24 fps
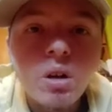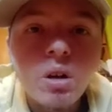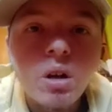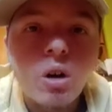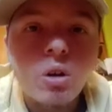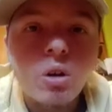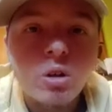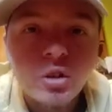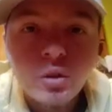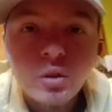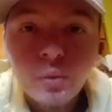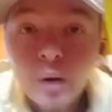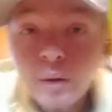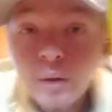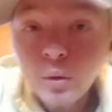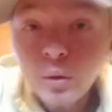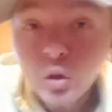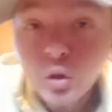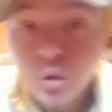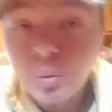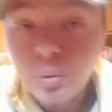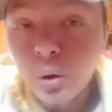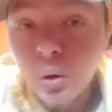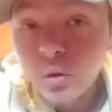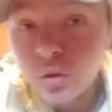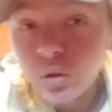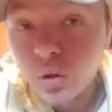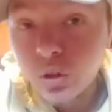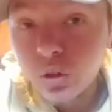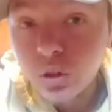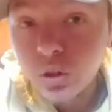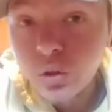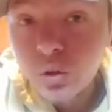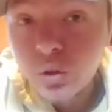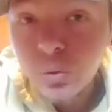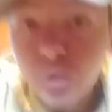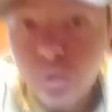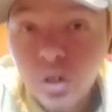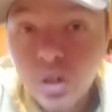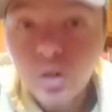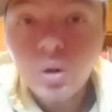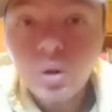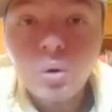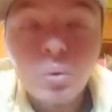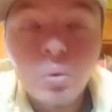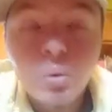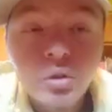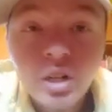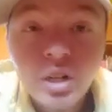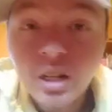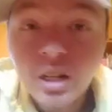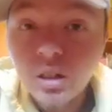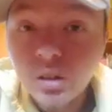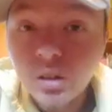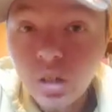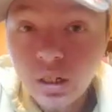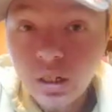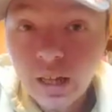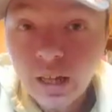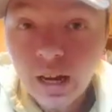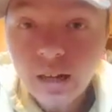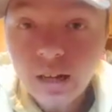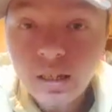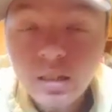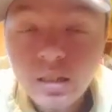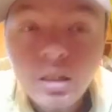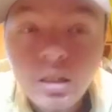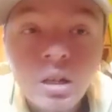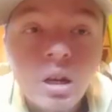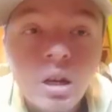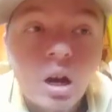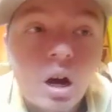Ark Survival just posted on their YouTube channel. We're taking a look at it.